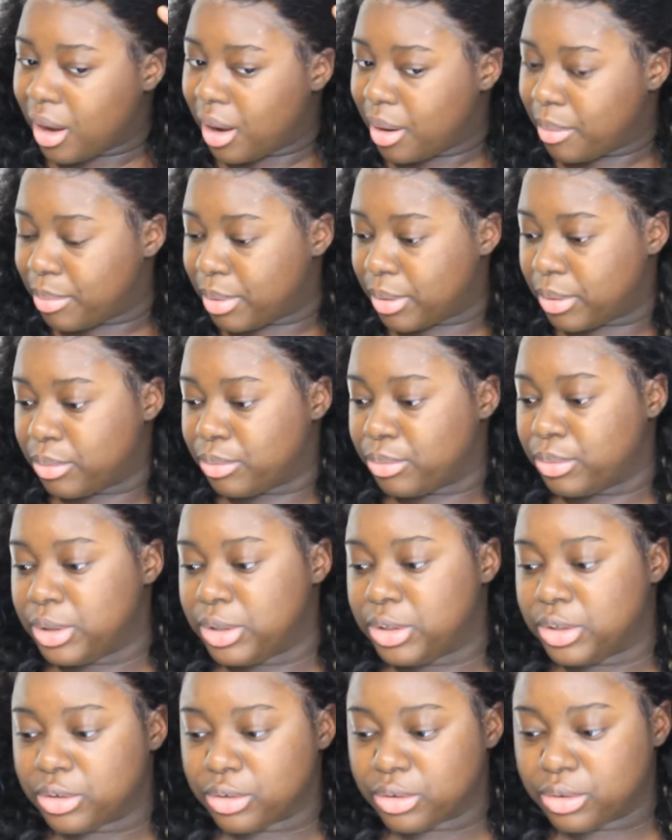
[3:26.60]
But we
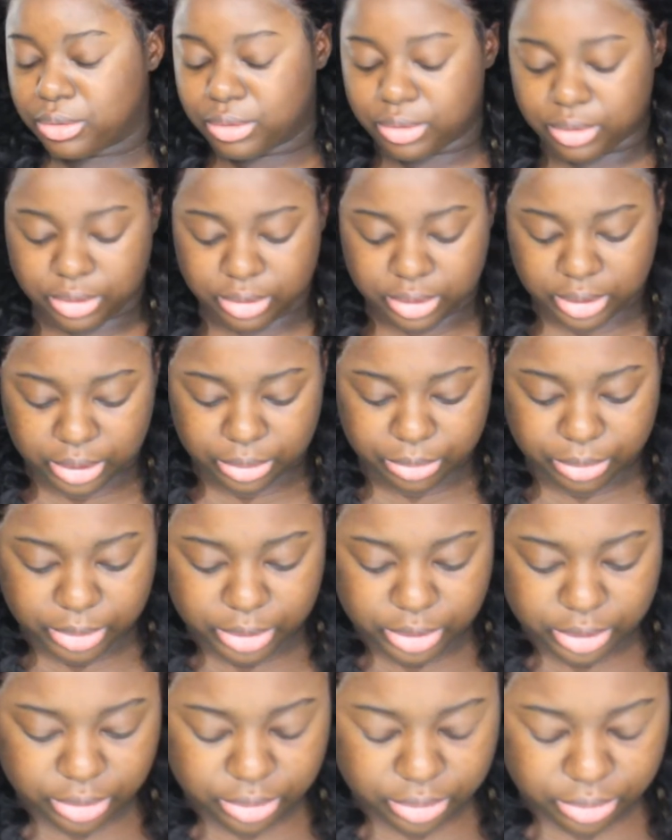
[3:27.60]
just going to see. We
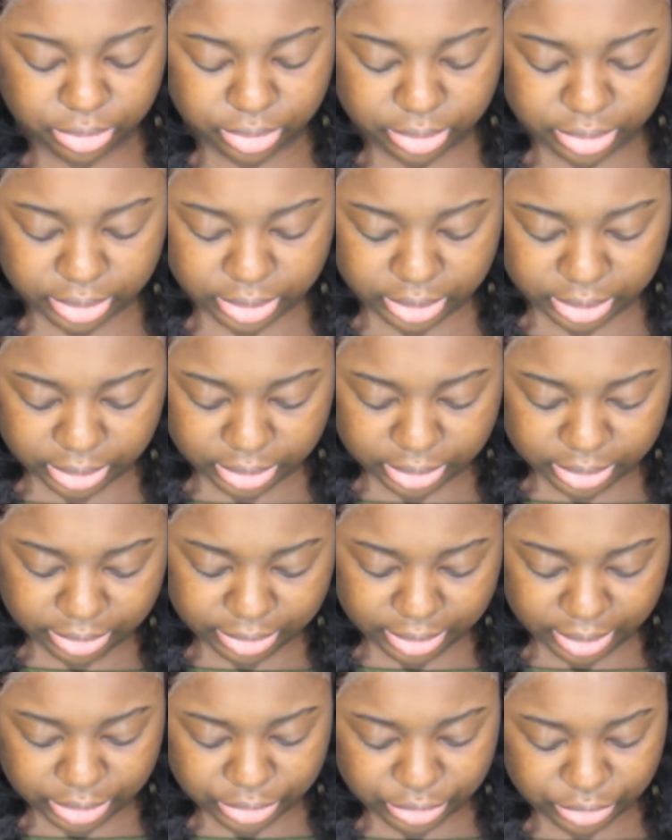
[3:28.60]
just going to see. Let's
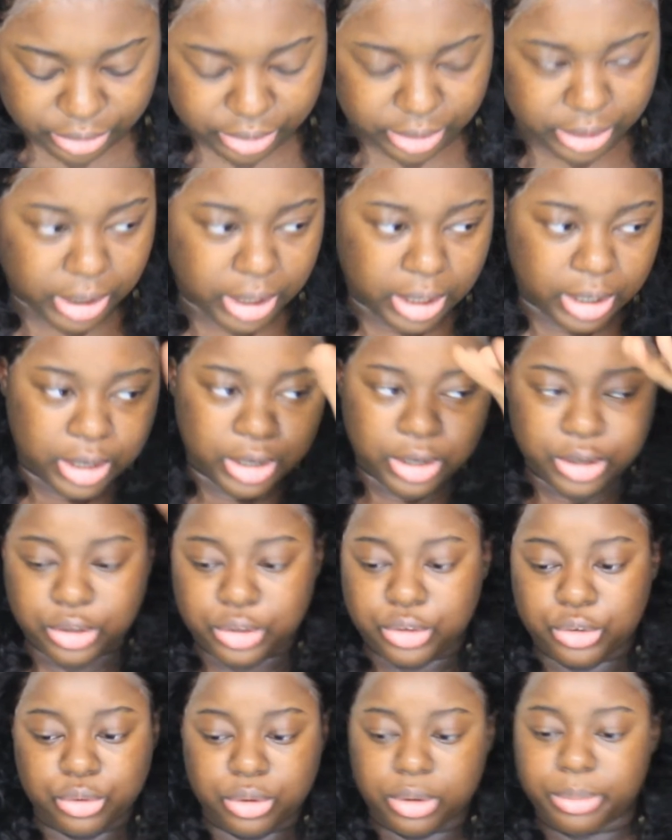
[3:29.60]
actually
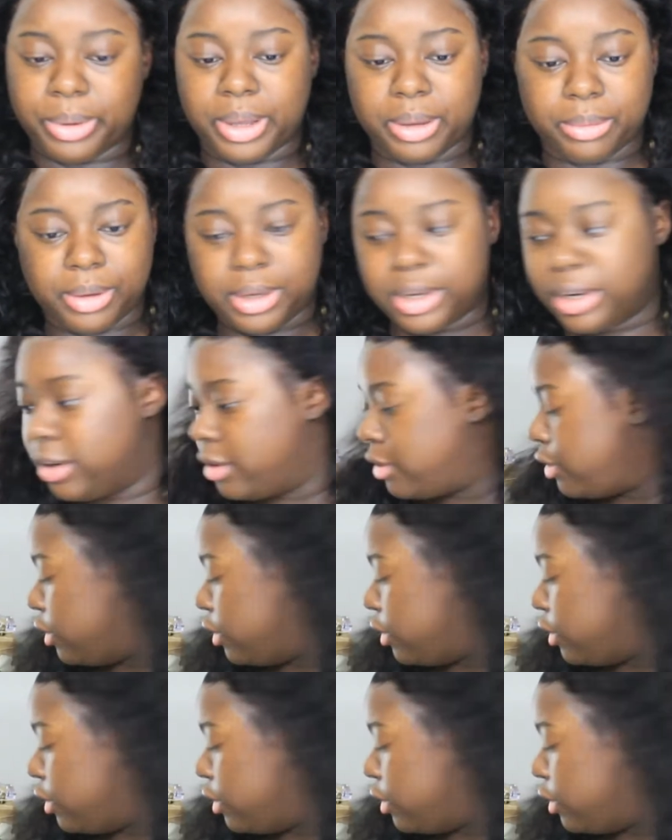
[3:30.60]
do the baby hairs